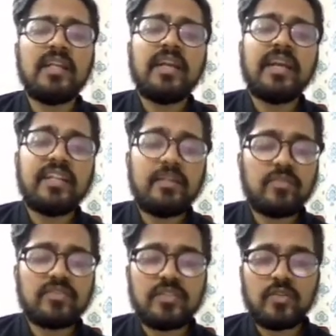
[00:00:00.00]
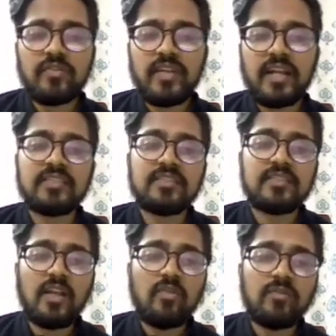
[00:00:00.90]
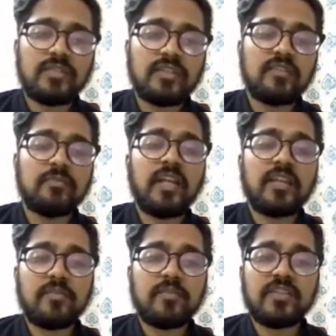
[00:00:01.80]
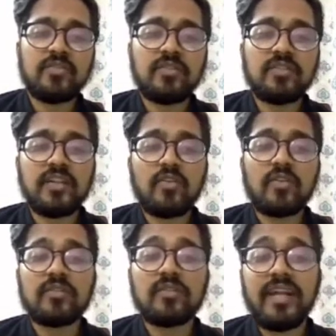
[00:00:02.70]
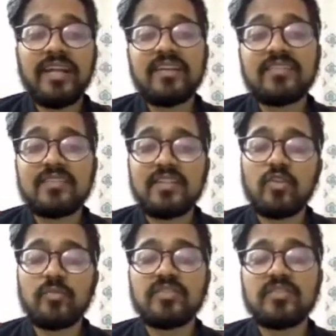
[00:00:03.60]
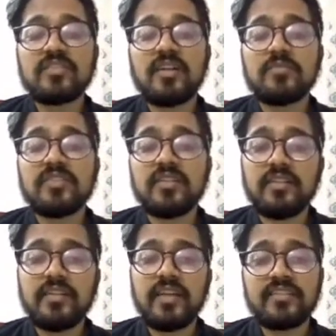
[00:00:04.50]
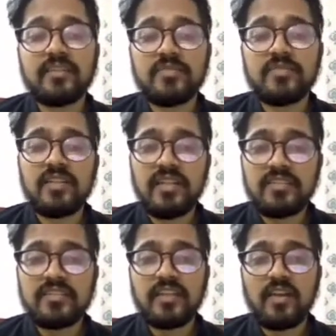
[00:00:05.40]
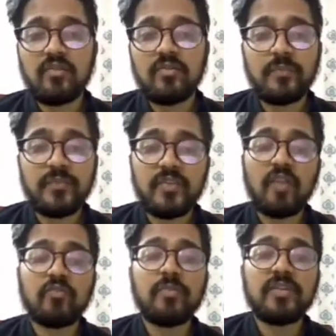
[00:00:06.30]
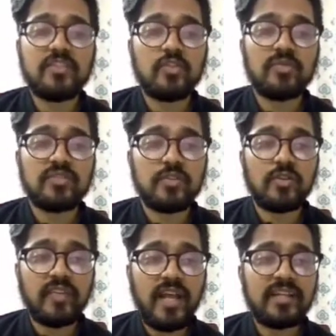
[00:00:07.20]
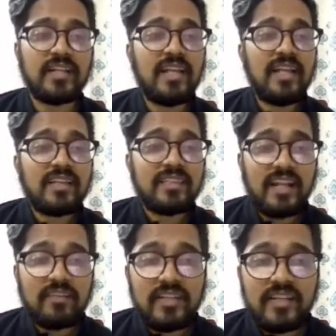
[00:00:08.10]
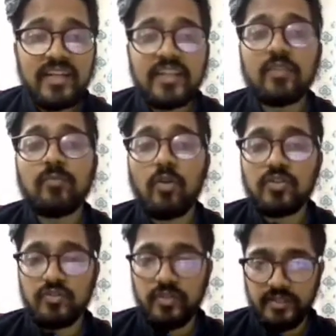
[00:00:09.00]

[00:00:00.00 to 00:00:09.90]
18% of taxes. Now the government has made sure that your industry, your business comes under the exemption list. Now you have to pay 0% of tax. That will create an opportunity.